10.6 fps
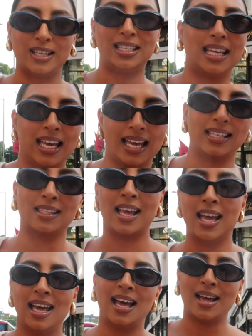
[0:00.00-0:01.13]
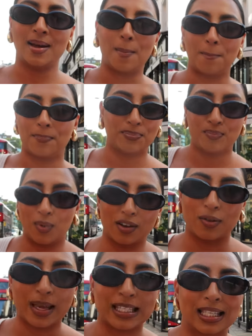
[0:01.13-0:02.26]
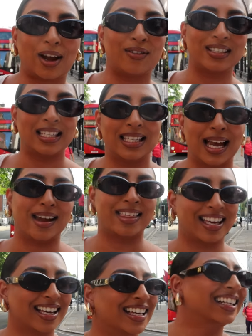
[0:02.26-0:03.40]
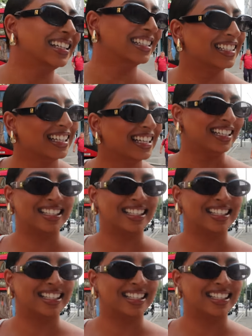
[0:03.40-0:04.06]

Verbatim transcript: Honestly, it is one of the best discoveries this year, I think. Yeah.